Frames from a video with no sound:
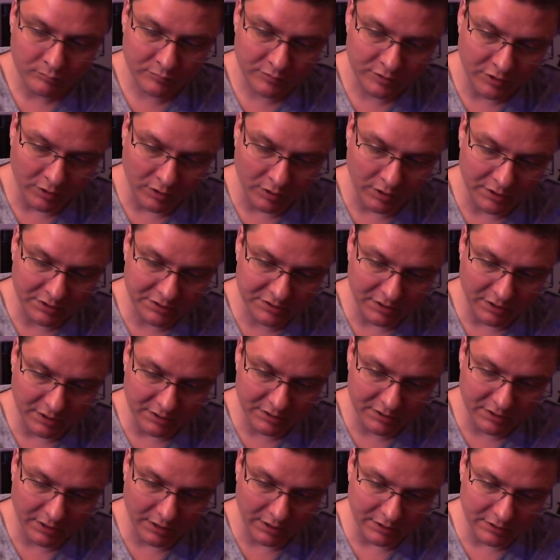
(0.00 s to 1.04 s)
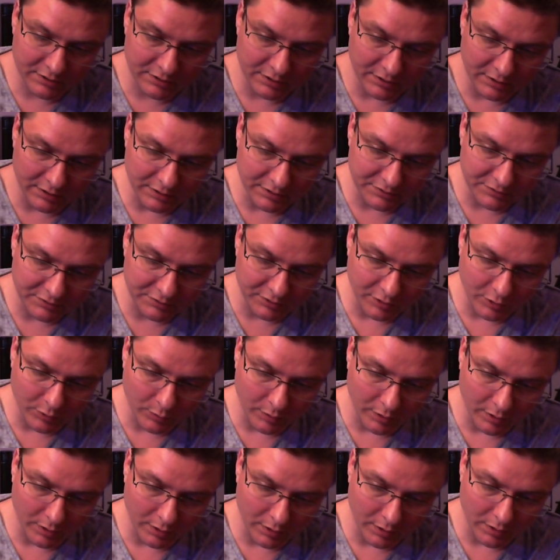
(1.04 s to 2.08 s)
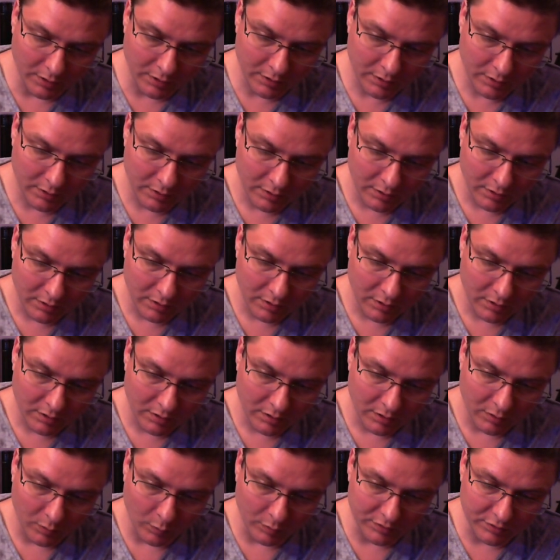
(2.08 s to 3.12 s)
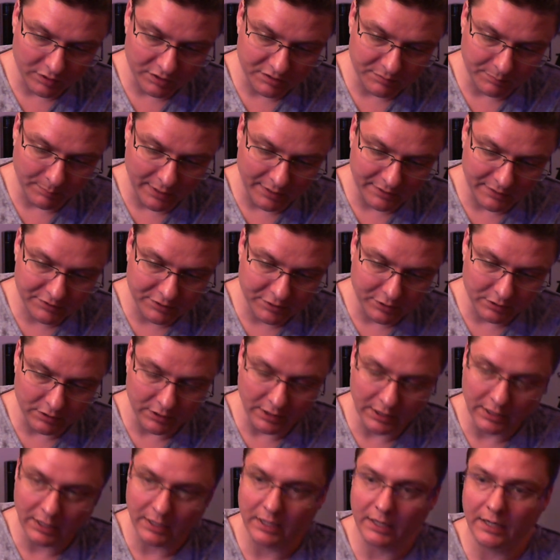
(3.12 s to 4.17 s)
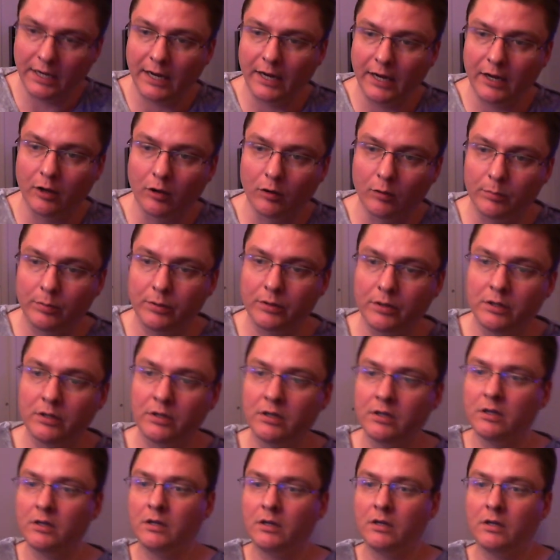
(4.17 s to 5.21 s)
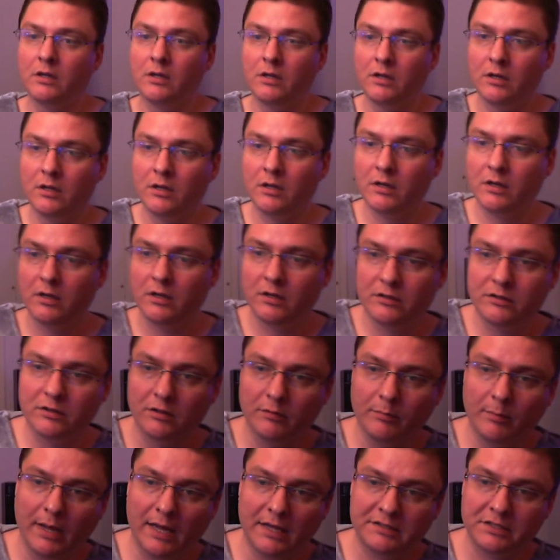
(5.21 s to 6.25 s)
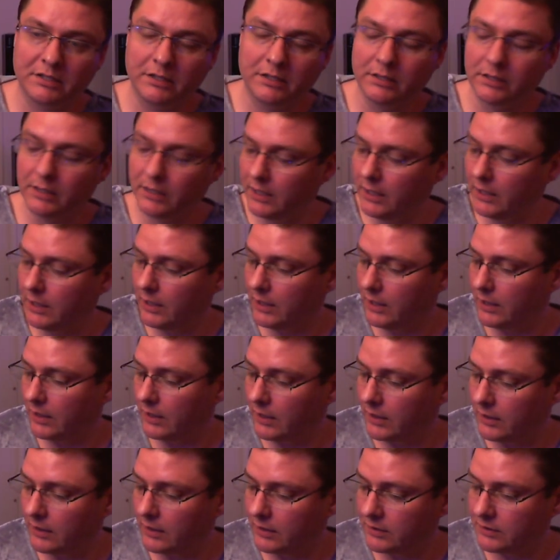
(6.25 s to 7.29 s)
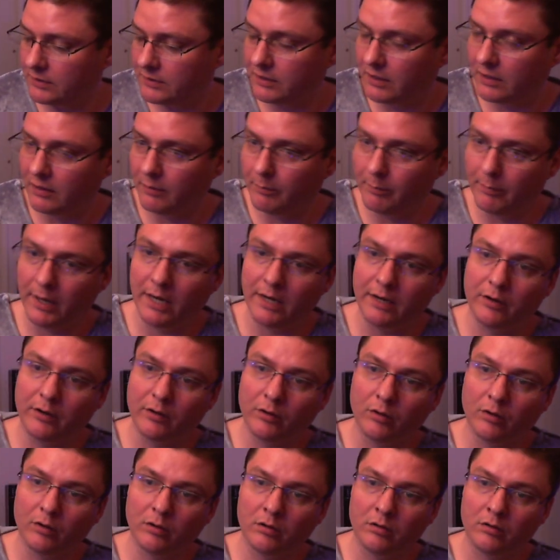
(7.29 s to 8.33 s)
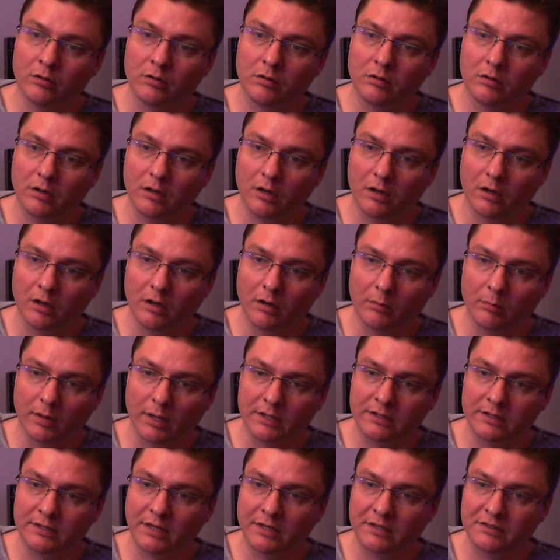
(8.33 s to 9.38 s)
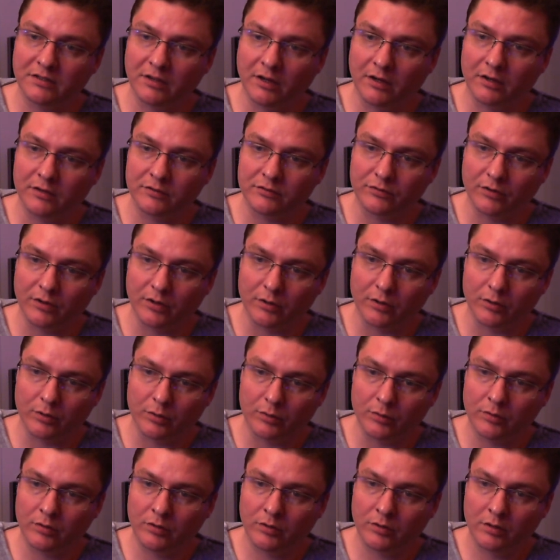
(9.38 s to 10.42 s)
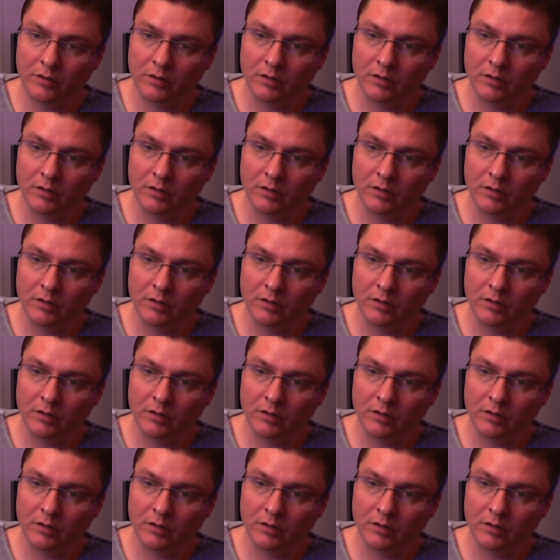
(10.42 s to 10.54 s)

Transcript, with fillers: So let's let's get into this. So uh, what does masculinity help? So masculinity is the male, um, like testosterone.